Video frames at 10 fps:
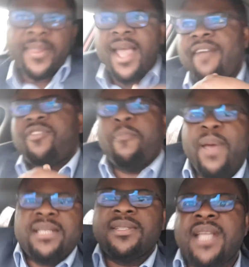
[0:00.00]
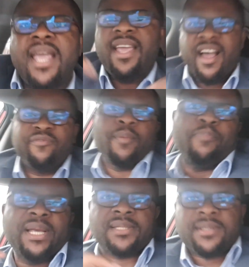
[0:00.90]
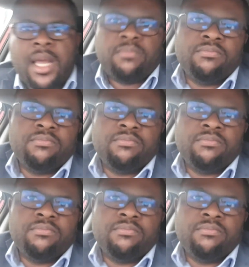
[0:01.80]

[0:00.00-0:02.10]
Have the best day. Have the best day.